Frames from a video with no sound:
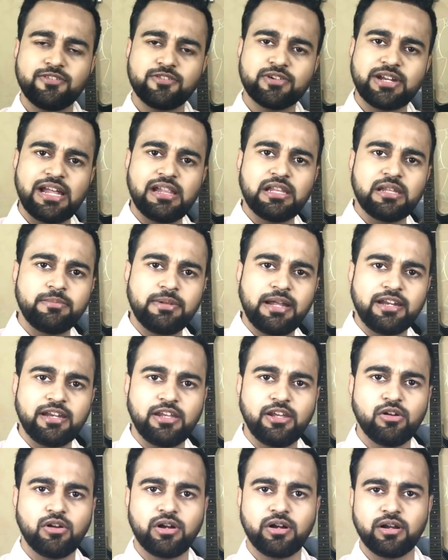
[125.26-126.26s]
have to tell them that
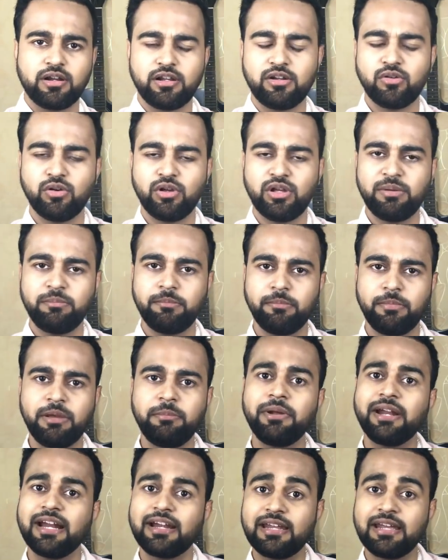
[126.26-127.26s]
you're
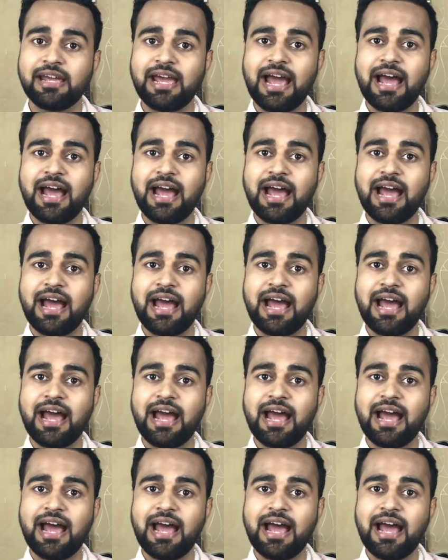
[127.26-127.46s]
immigrating